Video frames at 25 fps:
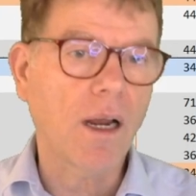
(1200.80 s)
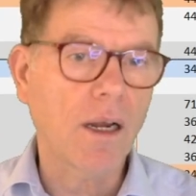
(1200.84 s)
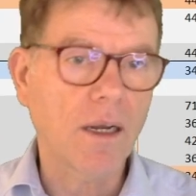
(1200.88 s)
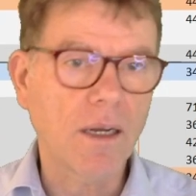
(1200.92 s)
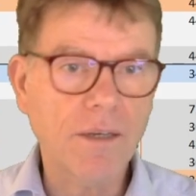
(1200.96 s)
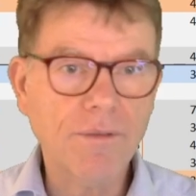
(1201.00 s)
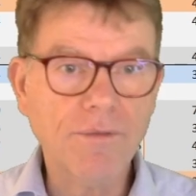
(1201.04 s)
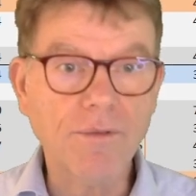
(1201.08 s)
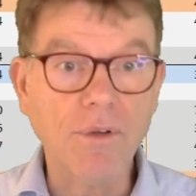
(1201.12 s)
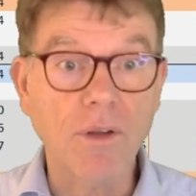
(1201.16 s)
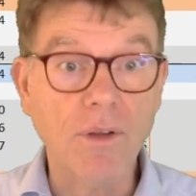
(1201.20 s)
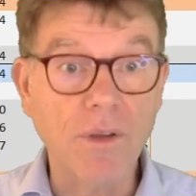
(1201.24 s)

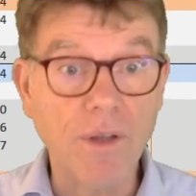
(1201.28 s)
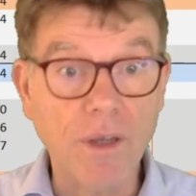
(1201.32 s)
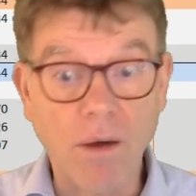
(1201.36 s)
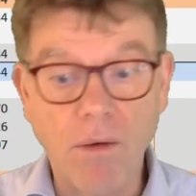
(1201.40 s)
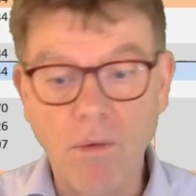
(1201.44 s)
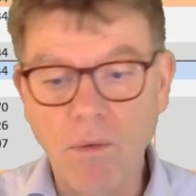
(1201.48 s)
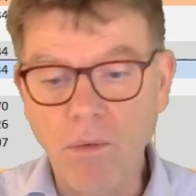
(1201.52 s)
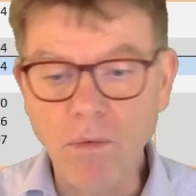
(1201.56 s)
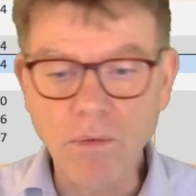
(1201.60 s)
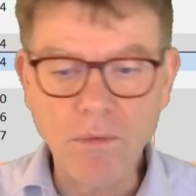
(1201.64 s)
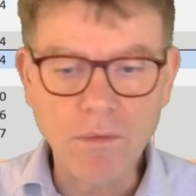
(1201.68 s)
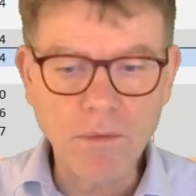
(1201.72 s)
left on their
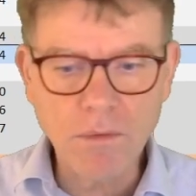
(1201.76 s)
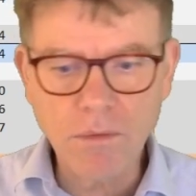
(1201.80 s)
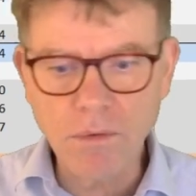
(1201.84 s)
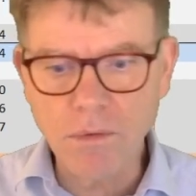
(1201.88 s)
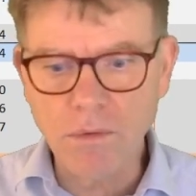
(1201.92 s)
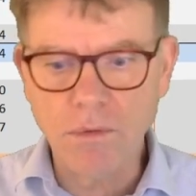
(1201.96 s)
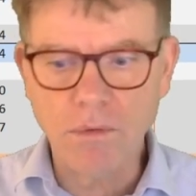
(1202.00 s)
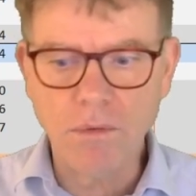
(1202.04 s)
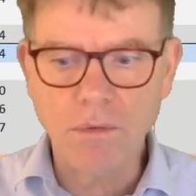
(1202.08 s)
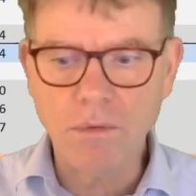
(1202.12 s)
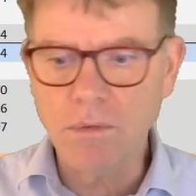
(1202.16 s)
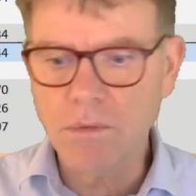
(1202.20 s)
own
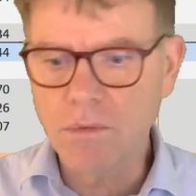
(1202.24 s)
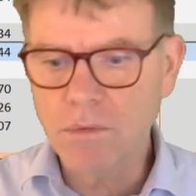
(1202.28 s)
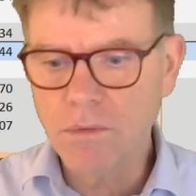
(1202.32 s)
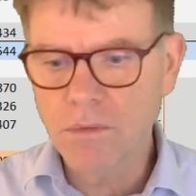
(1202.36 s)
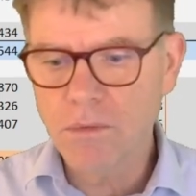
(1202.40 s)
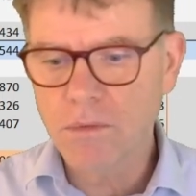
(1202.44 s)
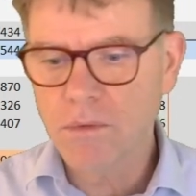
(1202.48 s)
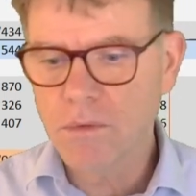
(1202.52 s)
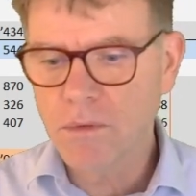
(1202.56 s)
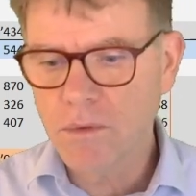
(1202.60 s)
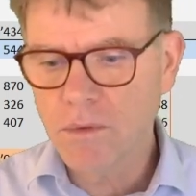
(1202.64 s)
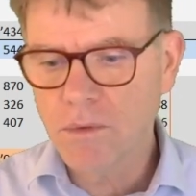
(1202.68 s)
to
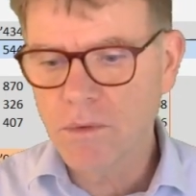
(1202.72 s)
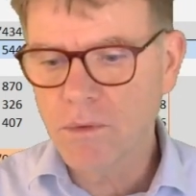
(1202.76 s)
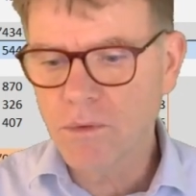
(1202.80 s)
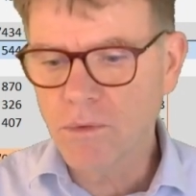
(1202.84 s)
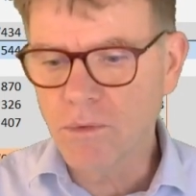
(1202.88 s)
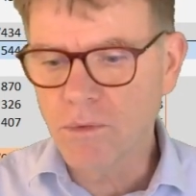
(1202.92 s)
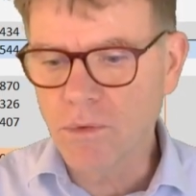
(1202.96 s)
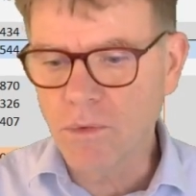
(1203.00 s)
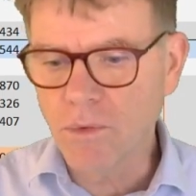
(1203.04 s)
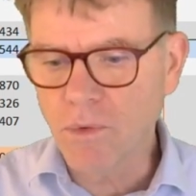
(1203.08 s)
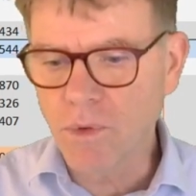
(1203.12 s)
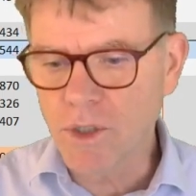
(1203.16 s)

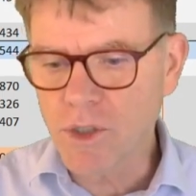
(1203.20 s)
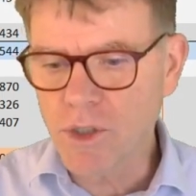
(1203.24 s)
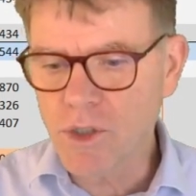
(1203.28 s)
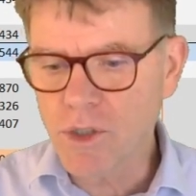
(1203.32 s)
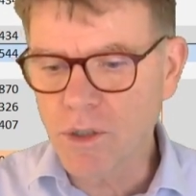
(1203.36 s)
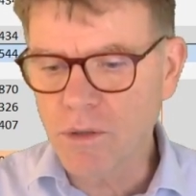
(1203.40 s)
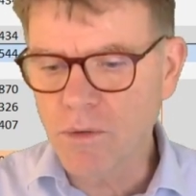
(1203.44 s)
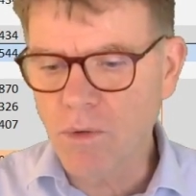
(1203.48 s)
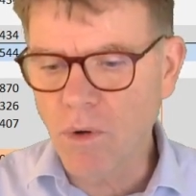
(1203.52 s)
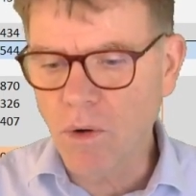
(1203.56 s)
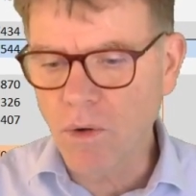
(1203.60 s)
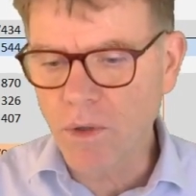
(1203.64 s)

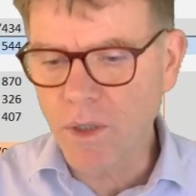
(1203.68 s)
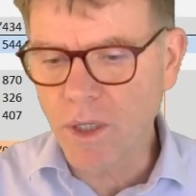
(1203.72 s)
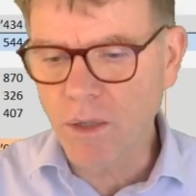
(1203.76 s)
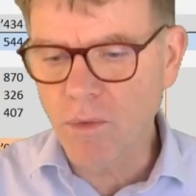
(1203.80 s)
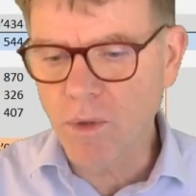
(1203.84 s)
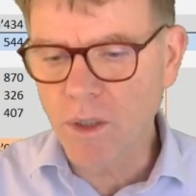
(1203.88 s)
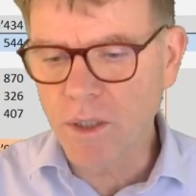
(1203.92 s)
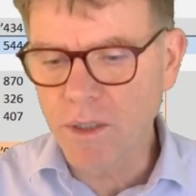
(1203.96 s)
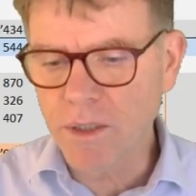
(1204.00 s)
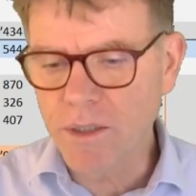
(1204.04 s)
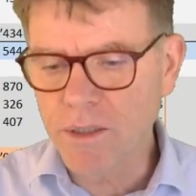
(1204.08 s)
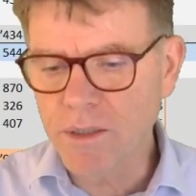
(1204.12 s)
question, okay,
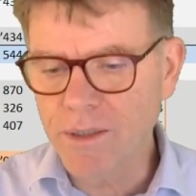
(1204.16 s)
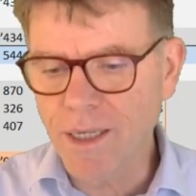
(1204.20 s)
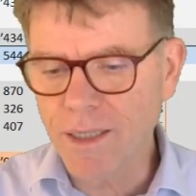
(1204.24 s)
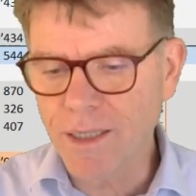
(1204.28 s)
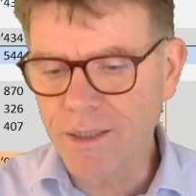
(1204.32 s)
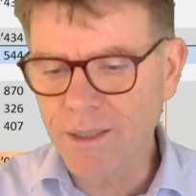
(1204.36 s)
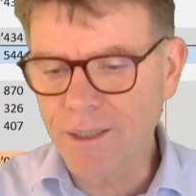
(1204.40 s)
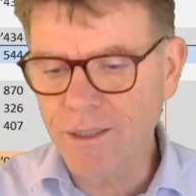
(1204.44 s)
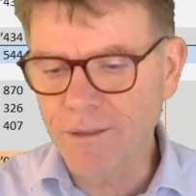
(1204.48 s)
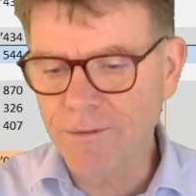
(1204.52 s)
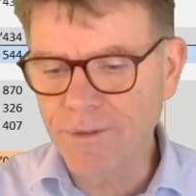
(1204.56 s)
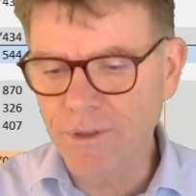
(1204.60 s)
what is
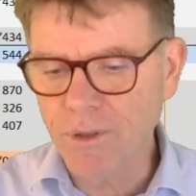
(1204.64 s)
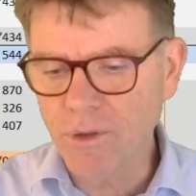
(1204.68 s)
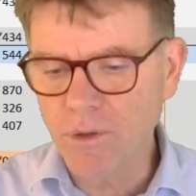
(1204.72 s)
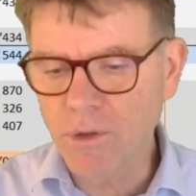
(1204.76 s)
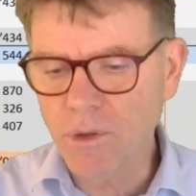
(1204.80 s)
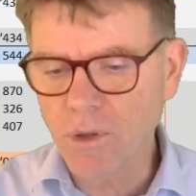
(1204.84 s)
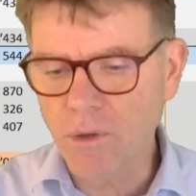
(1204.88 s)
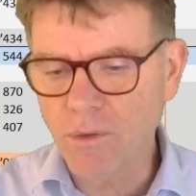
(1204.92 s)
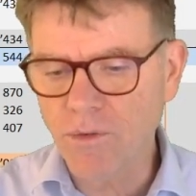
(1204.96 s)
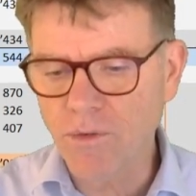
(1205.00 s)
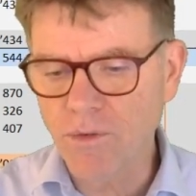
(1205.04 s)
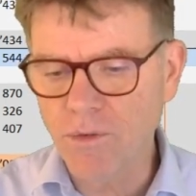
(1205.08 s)
that key
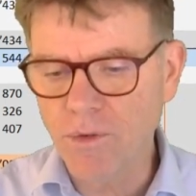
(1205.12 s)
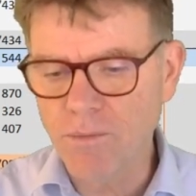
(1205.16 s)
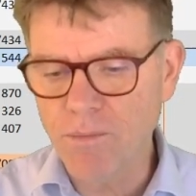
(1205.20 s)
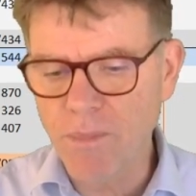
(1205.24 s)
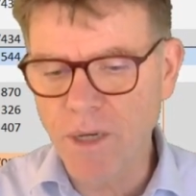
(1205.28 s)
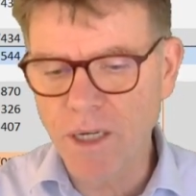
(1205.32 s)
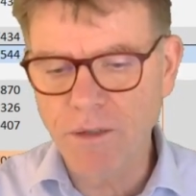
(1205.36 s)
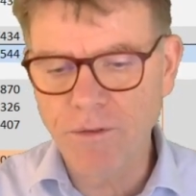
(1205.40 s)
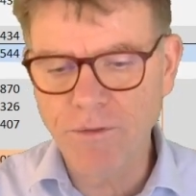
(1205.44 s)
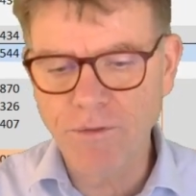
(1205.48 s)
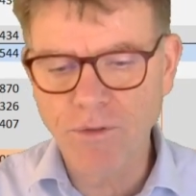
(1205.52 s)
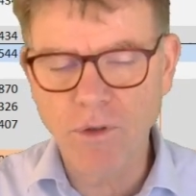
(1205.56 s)
figure
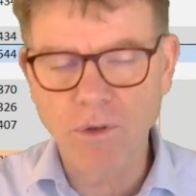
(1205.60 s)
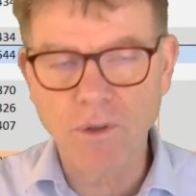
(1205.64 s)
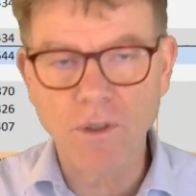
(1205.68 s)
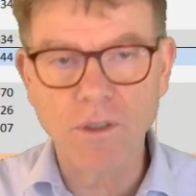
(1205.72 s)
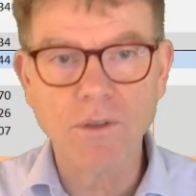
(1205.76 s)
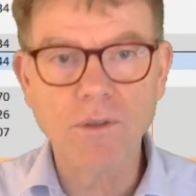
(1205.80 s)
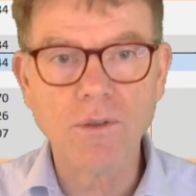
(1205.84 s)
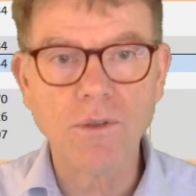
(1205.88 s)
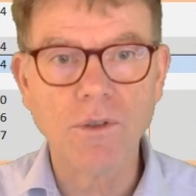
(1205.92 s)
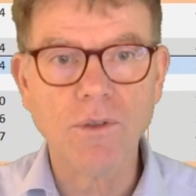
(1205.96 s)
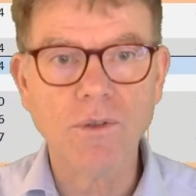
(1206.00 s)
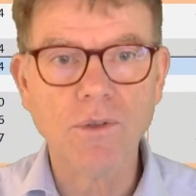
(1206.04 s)
made for and
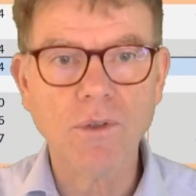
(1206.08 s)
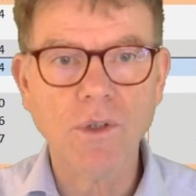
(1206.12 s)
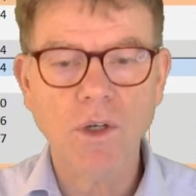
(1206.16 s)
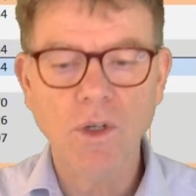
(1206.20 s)
so on.